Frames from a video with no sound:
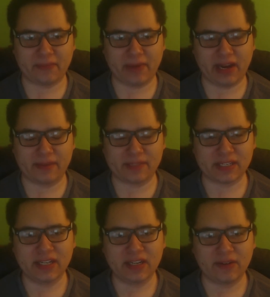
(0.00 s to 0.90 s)
mobs
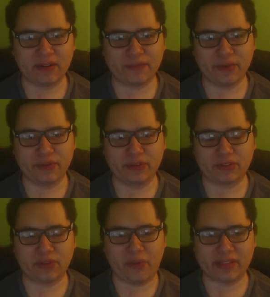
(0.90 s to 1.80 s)
with a few new
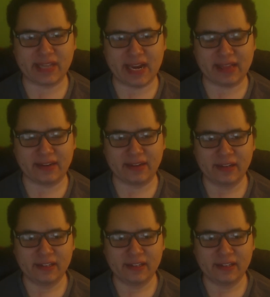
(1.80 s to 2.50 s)
toys added in.